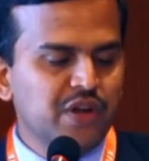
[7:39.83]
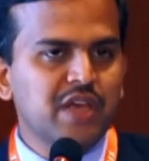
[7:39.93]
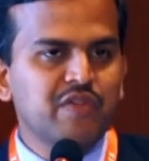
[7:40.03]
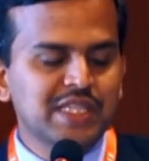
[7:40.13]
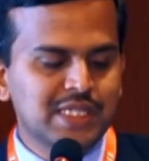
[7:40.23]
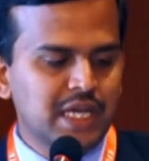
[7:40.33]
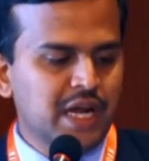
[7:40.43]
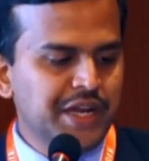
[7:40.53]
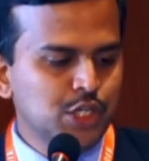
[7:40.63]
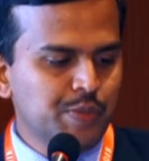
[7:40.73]
for giving
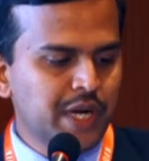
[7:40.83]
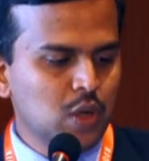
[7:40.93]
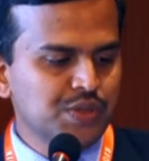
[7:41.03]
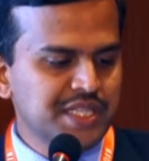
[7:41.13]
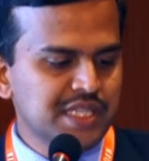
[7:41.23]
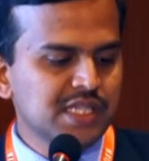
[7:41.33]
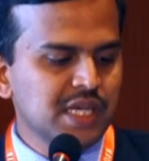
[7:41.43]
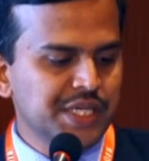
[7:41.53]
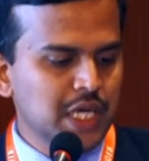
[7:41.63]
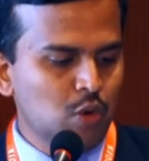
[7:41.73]
steroid in tuberculosis
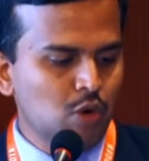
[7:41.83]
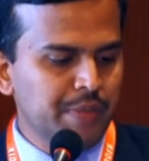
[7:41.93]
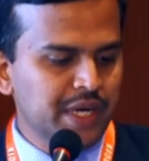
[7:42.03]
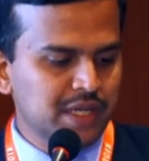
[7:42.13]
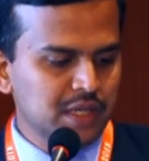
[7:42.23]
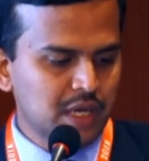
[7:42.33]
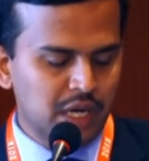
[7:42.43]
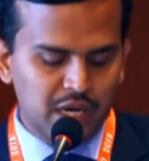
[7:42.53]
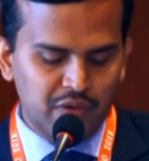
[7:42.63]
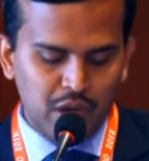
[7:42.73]
is adrenal involvement.
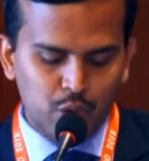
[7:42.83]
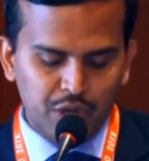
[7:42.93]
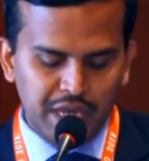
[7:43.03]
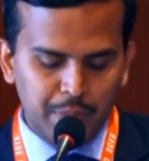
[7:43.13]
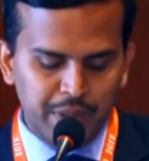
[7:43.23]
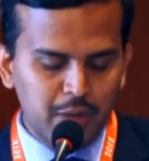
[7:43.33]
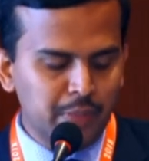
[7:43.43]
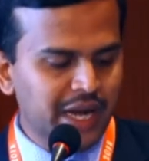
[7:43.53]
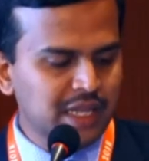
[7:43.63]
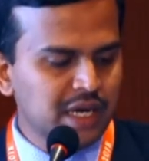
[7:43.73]
And we have to keep it
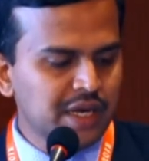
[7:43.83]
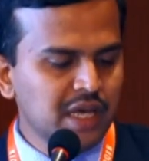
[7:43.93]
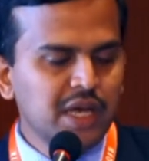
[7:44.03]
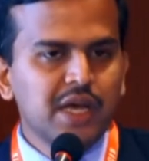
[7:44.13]
in mind that